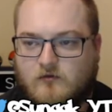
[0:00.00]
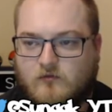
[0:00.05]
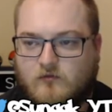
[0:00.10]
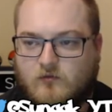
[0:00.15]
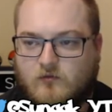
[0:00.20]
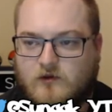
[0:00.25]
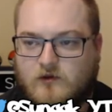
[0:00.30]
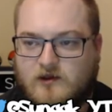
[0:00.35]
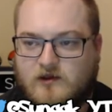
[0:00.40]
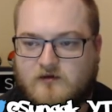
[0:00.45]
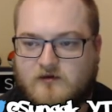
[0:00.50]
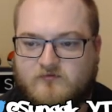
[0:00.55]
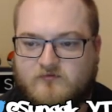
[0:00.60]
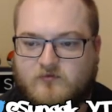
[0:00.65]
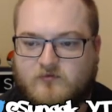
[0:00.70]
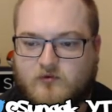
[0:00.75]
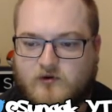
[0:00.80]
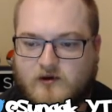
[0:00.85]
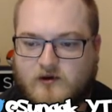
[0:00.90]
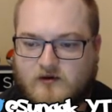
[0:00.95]
We can
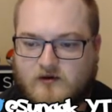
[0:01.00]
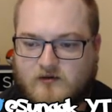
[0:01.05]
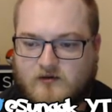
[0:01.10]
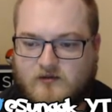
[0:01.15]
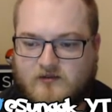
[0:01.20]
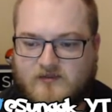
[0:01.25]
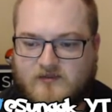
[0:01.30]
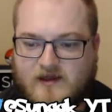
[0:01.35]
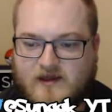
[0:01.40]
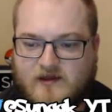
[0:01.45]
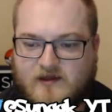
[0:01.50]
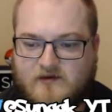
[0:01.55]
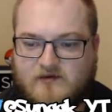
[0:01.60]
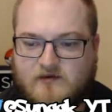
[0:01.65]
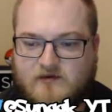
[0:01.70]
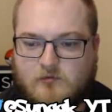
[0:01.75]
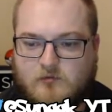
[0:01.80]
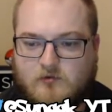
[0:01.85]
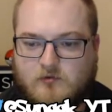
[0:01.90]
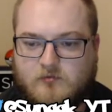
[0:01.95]
avoid that
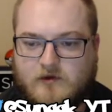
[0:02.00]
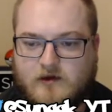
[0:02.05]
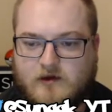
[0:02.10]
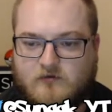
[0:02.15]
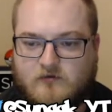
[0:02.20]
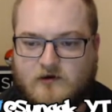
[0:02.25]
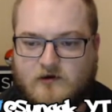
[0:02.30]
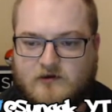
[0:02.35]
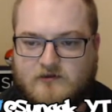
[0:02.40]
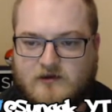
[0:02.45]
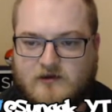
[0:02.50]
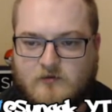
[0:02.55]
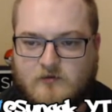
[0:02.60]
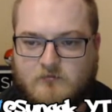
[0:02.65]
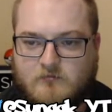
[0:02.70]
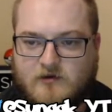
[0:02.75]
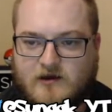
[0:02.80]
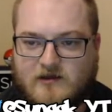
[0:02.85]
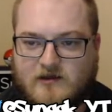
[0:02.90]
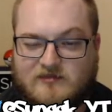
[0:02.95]
double battle right there,
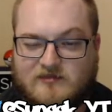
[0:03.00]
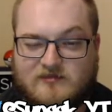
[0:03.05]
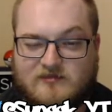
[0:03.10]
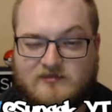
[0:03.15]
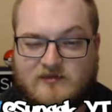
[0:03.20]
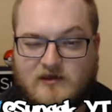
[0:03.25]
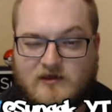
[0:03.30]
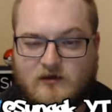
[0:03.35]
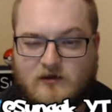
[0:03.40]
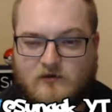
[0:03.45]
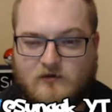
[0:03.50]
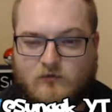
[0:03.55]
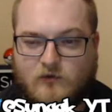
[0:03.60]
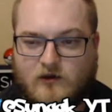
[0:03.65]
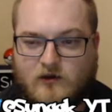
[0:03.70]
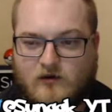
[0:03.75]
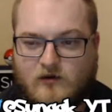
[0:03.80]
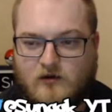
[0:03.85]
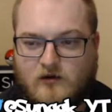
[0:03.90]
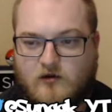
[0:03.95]
but I think we
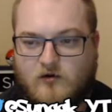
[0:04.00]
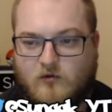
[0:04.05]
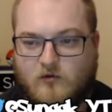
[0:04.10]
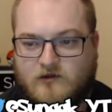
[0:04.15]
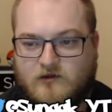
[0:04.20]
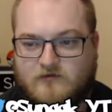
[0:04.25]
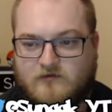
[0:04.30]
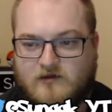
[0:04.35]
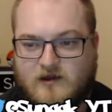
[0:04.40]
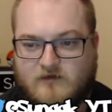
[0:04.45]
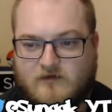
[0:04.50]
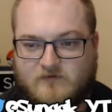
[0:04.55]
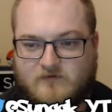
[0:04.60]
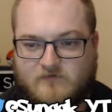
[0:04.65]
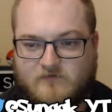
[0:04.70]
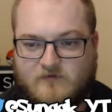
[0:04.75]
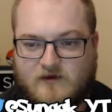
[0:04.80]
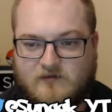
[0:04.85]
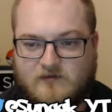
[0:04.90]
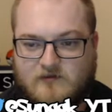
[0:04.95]
are going to have to
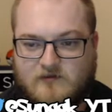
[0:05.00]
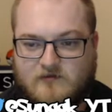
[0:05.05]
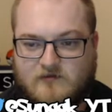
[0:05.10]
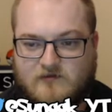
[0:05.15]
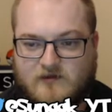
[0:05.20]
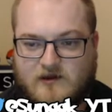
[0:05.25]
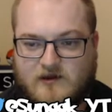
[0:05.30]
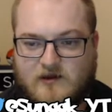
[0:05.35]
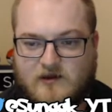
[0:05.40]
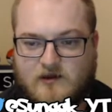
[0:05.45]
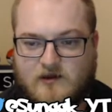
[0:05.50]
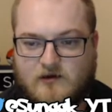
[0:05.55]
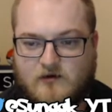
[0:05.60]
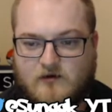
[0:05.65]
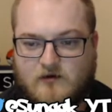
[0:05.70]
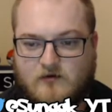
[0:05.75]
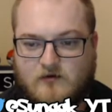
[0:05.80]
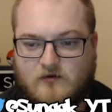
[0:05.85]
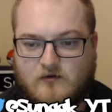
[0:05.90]
fight this lady here.